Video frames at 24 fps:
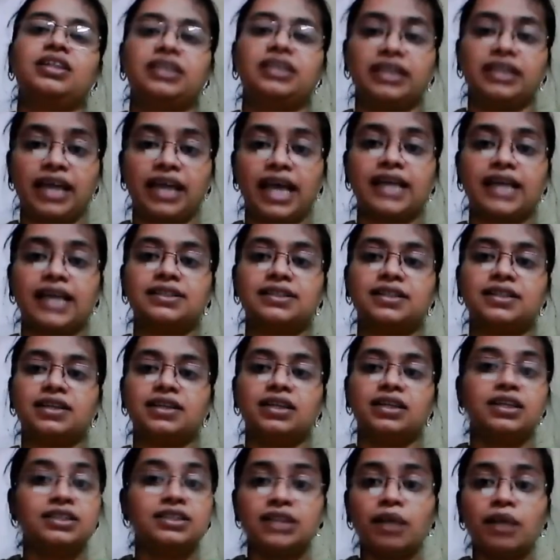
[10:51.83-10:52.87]
Yes,
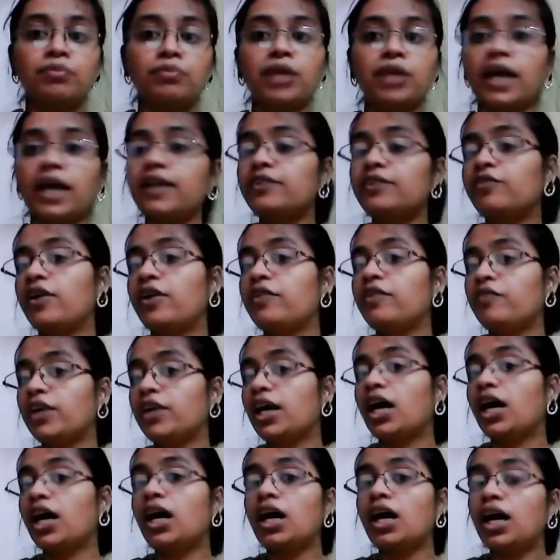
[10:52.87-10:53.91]
sometimes when we
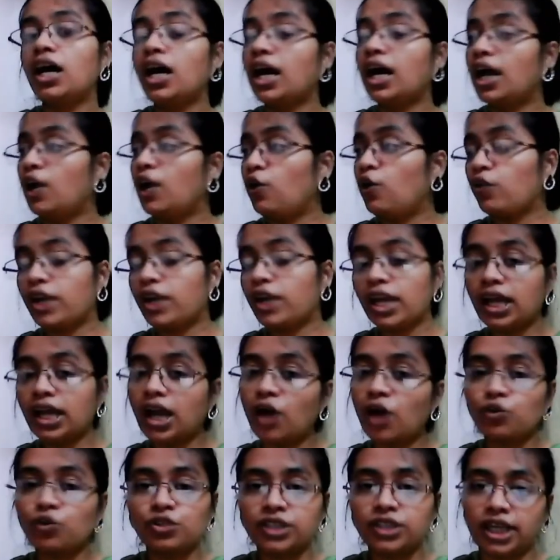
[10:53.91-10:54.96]
are looking
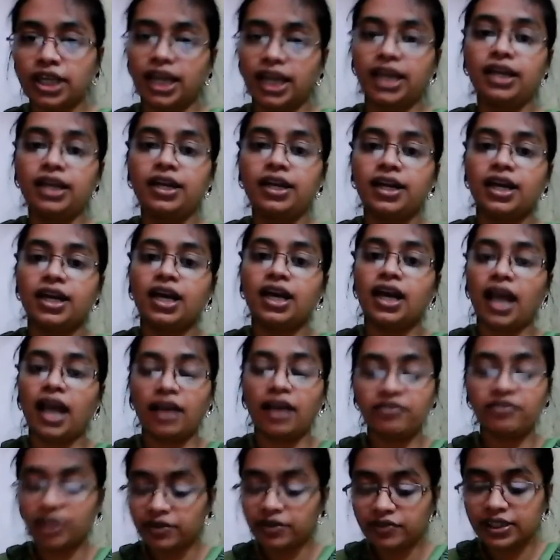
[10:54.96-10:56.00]
outside
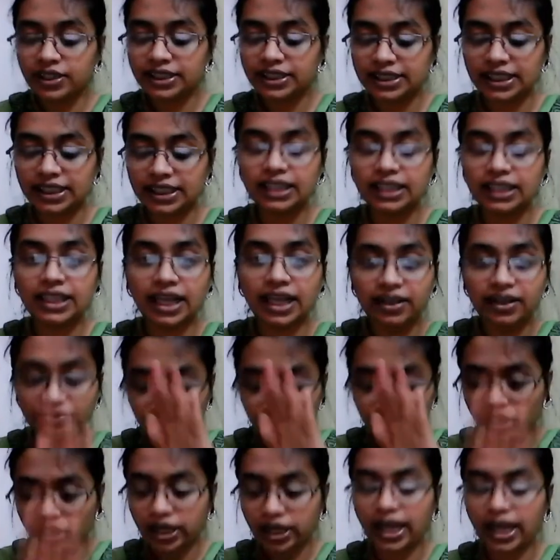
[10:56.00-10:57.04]
and when we see that
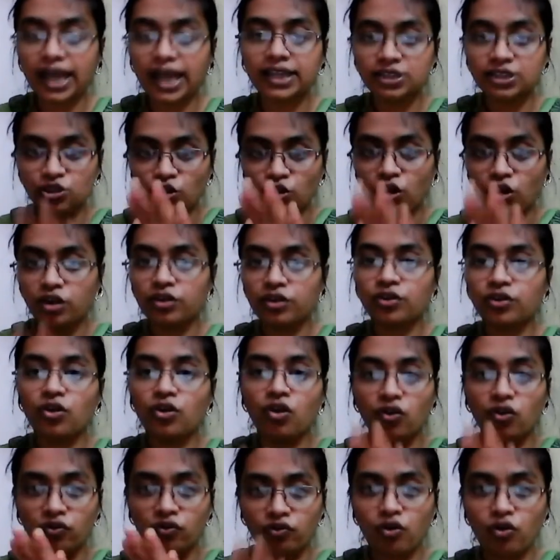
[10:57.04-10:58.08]
water has not
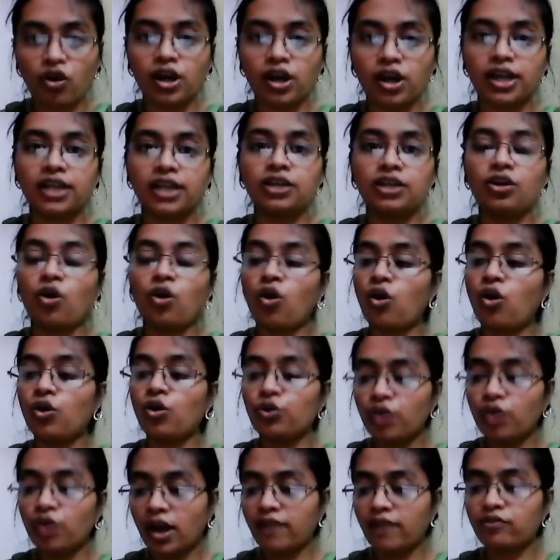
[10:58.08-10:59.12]
fallen or
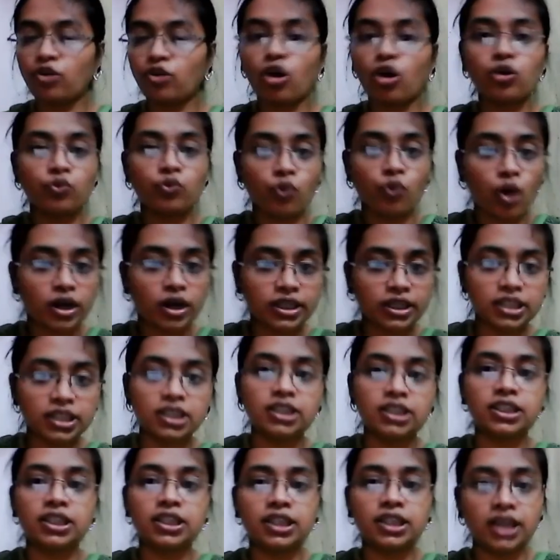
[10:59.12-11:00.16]
you have not
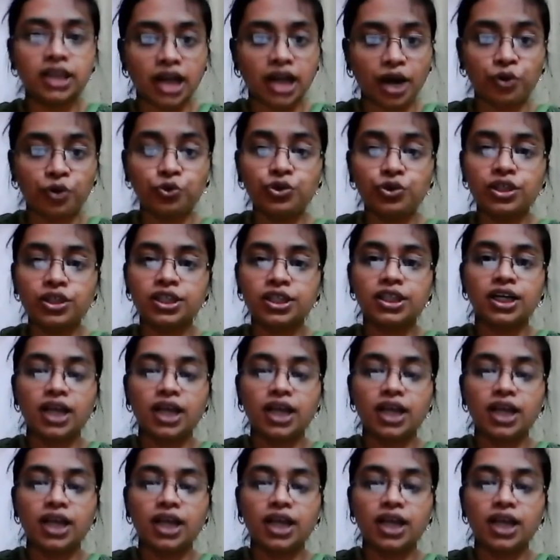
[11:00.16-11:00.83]
watered the ground